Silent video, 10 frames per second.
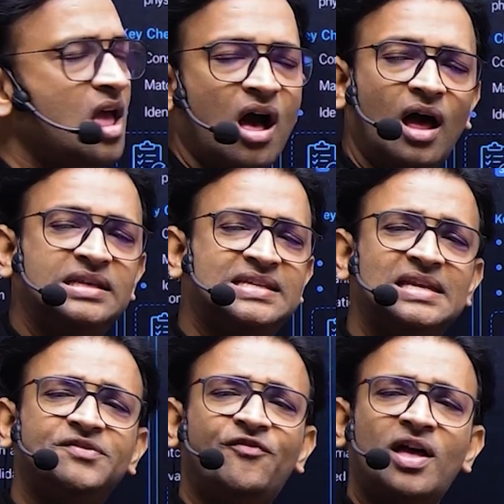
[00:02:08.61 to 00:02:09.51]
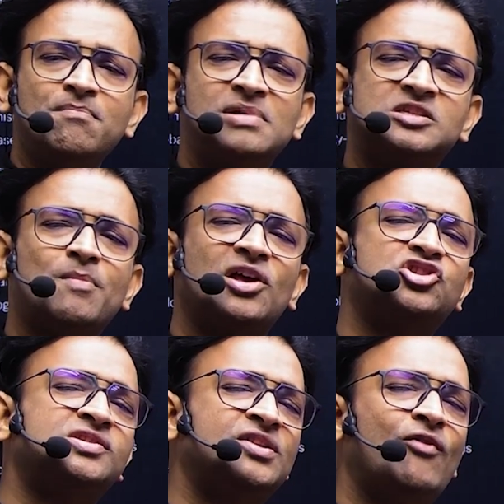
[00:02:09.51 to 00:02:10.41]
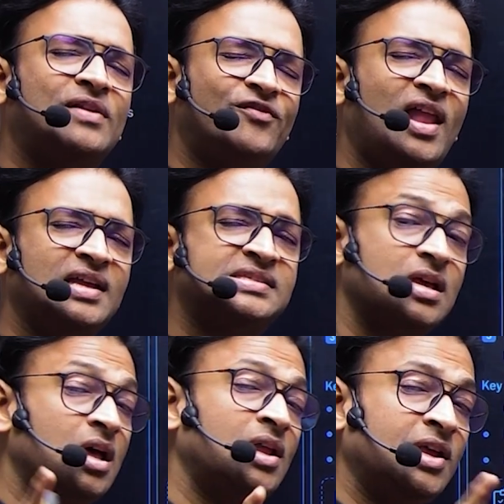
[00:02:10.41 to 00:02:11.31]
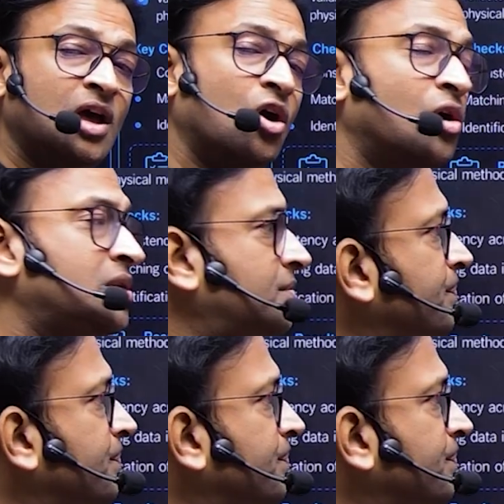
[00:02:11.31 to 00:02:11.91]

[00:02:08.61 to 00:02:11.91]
identify mismatches and red flags earlier on,